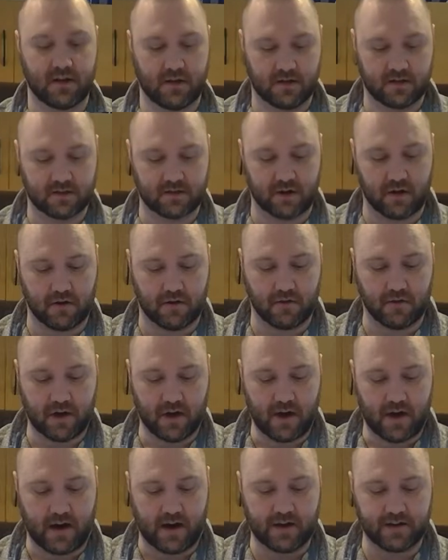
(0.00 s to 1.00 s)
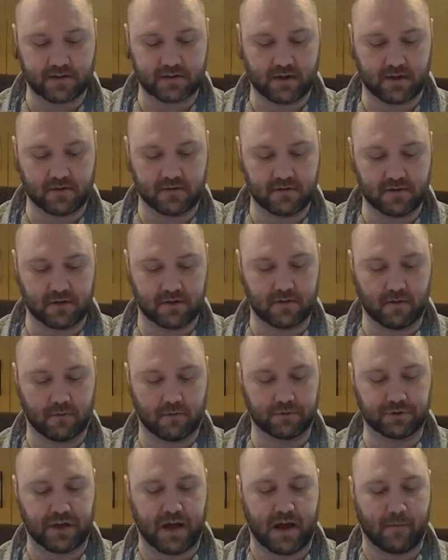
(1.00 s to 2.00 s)
So I just like using
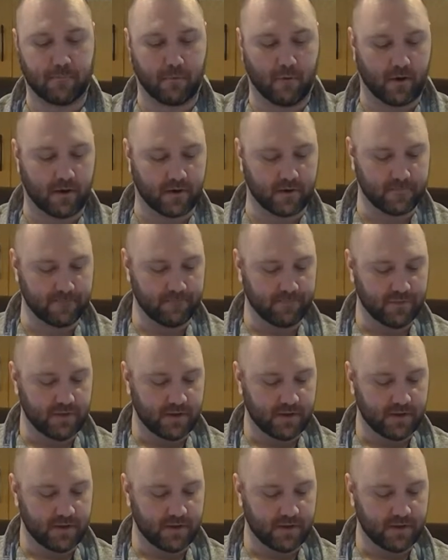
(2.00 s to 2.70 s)
cold tap water.